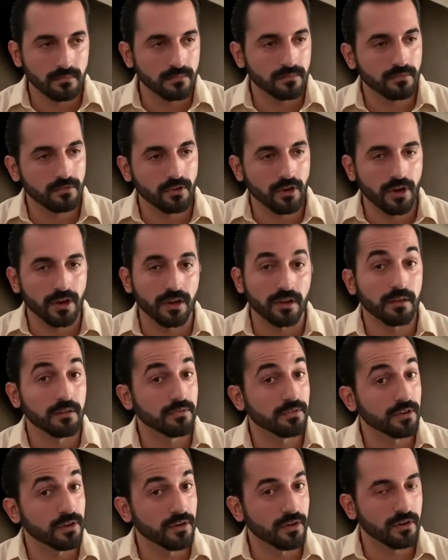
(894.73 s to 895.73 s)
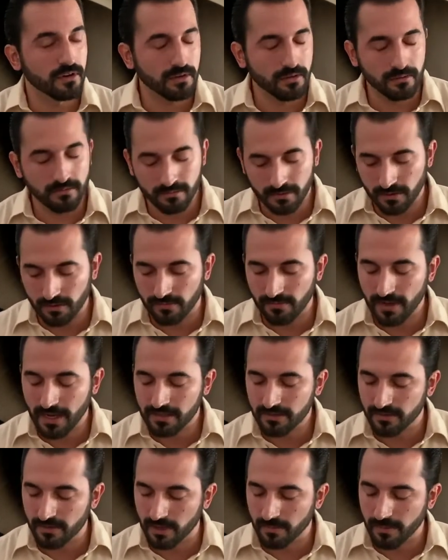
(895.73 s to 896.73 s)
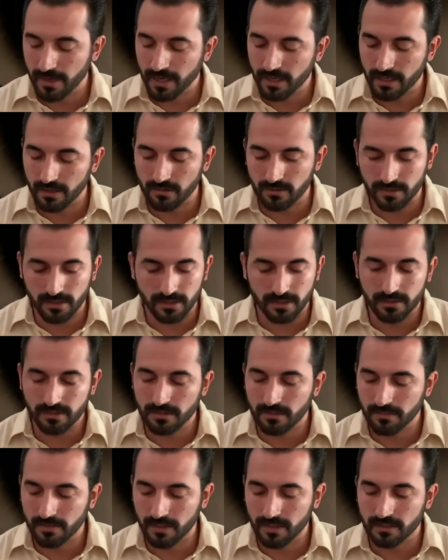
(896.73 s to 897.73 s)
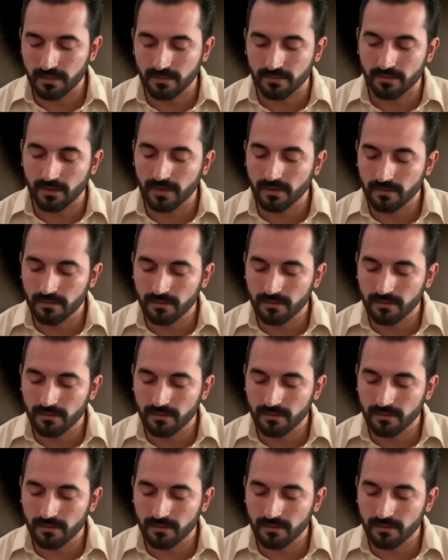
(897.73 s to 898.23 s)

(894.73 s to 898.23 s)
Sorry, if you go a little faster like merengue usually is, something like this, right?